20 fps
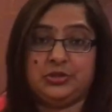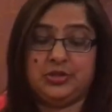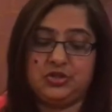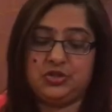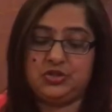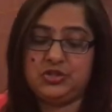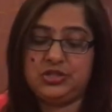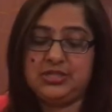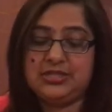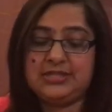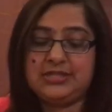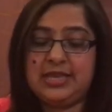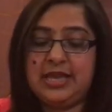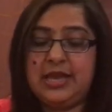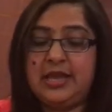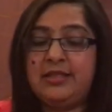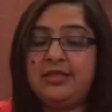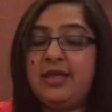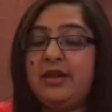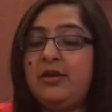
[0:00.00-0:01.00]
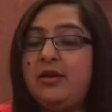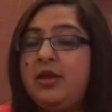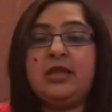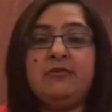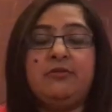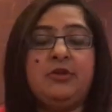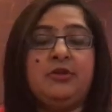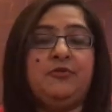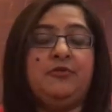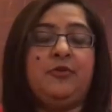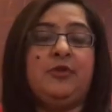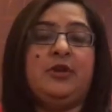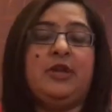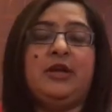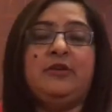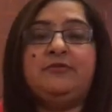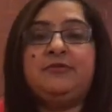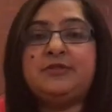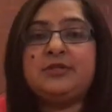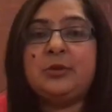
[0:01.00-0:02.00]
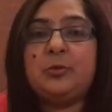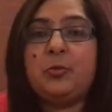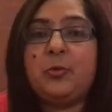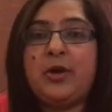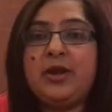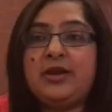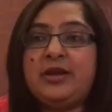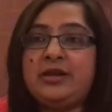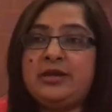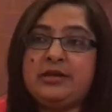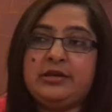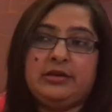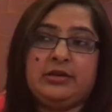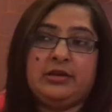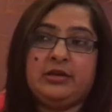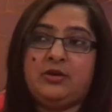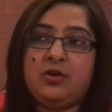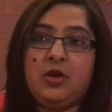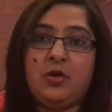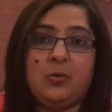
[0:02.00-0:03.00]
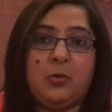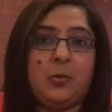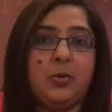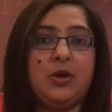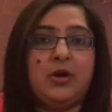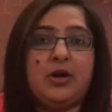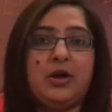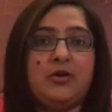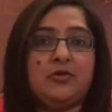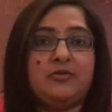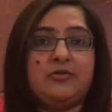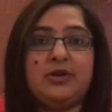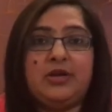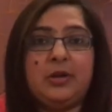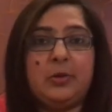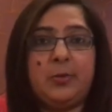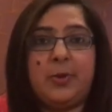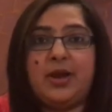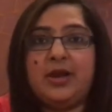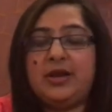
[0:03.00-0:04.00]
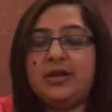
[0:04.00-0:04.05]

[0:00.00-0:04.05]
So she's saying that even if you loved someone and it did not work out really well,